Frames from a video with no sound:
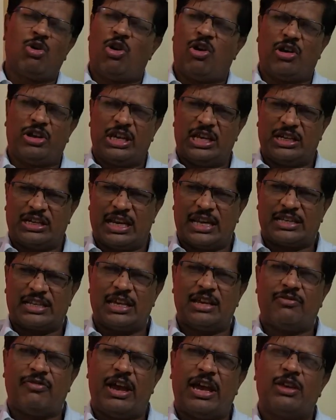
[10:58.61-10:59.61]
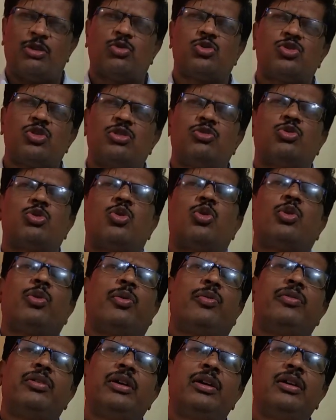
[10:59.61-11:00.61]
No, interesting way you
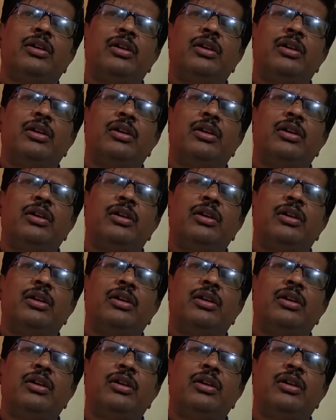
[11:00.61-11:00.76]
do.